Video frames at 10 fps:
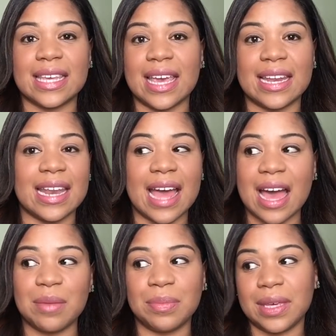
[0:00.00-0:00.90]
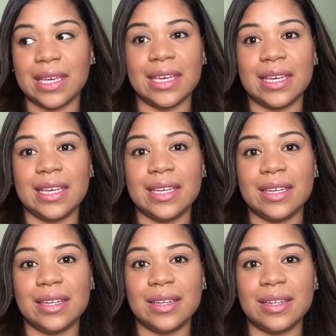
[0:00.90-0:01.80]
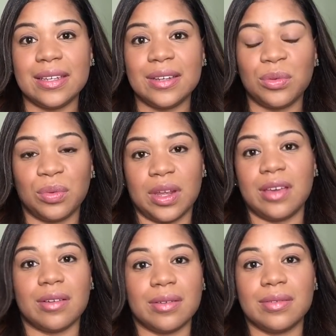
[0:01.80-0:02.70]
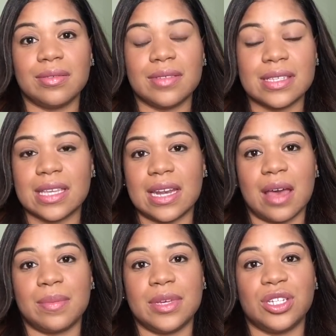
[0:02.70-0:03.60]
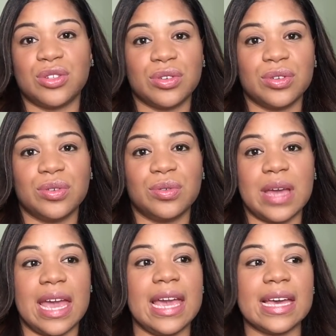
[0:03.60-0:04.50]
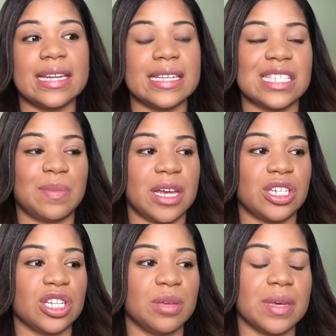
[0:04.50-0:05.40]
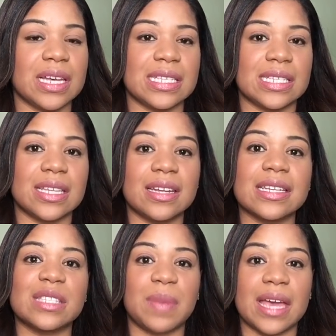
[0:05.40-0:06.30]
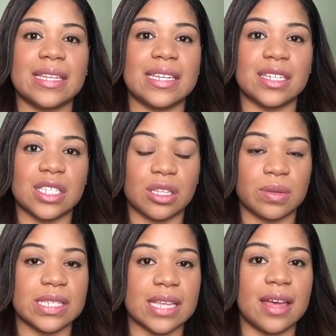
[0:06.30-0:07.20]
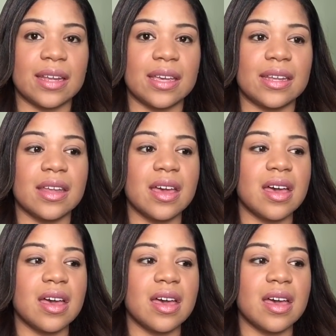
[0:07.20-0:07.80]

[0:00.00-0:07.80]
cannot be real. This cannot be true. And especially because it's unexpected and so sudden,